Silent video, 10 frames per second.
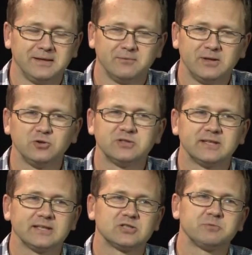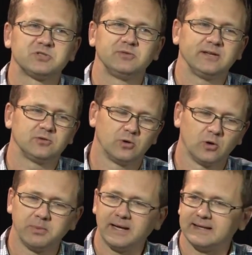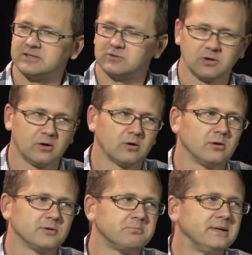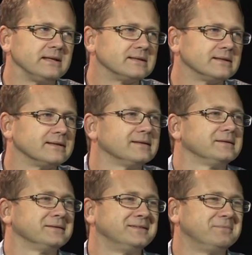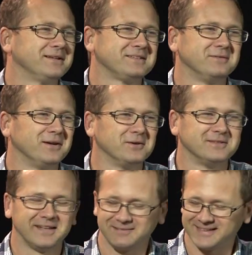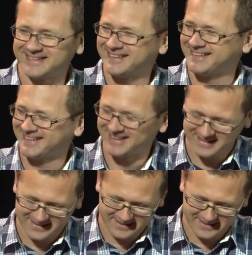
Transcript: We use it as substrate to grow plants, coconut peat. But we don't have it.